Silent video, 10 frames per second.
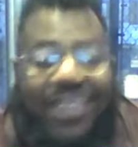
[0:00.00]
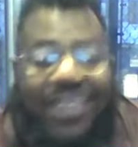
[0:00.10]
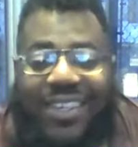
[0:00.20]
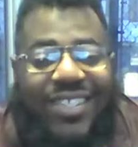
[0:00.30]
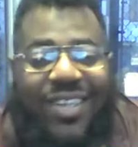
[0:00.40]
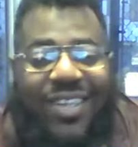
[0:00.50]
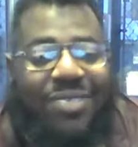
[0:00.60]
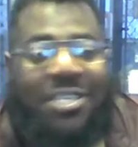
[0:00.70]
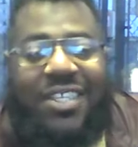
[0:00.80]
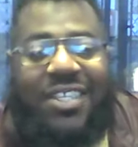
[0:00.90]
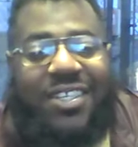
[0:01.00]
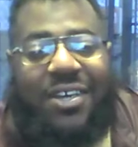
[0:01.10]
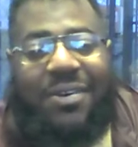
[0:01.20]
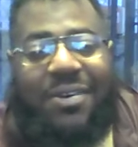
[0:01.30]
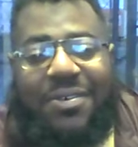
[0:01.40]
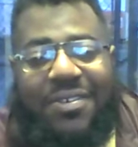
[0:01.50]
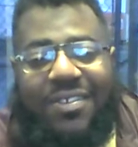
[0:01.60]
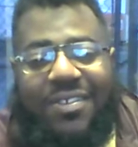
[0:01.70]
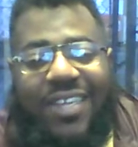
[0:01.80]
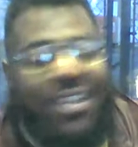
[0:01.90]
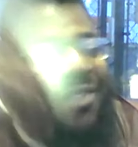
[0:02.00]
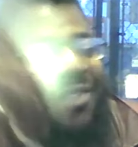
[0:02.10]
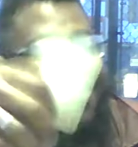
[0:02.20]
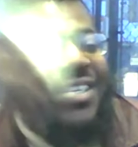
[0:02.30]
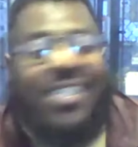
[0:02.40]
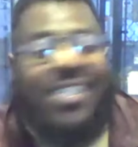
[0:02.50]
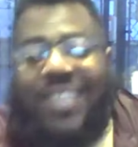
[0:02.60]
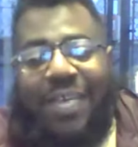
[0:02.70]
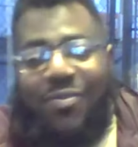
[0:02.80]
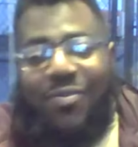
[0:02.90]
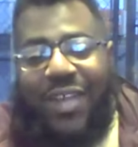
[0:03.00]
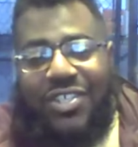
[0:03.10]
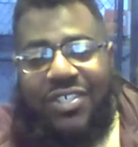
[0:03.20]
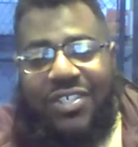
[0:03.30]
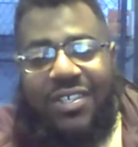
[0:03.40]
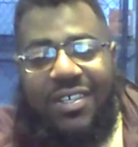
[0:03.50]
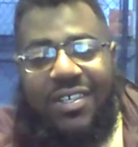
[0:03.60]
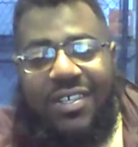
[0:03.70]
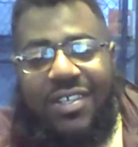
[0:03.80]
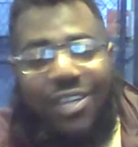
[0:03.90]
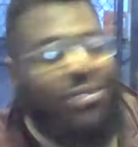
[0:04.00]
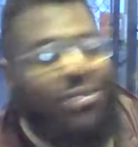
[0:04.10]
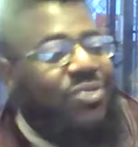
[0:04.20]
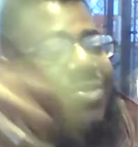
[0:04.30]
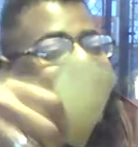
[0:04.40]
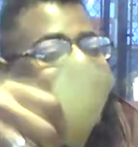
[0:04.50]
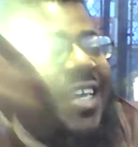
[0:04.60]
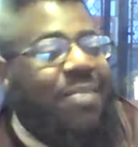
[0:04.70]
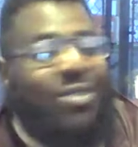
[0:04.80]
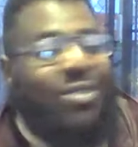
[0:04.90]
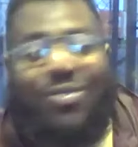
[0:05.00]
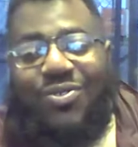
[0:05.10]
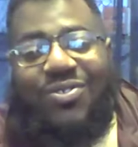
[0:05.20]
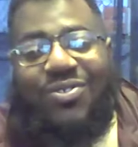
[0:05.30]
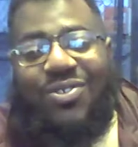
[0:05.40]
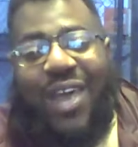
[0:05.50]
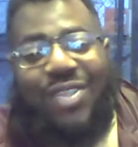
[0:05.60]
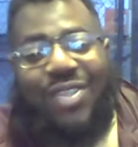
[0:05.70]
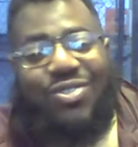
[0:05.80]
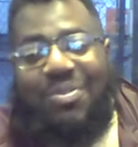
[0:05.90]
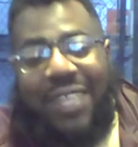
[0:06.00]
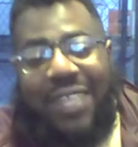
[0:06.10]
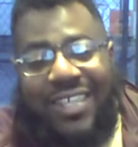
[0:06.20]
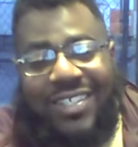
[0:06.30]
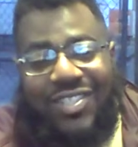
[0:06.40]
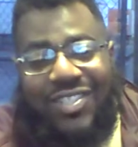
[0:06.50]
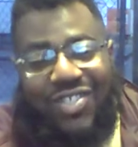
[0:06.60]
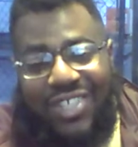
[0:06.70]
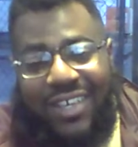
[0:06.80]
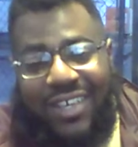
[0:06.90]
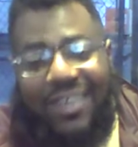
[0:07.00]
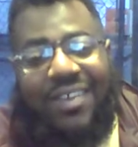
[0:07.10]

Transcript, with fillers: That's all you need to know. That y'all rolling in the same direction. Y'all going through the same little trials and tribulations and shit.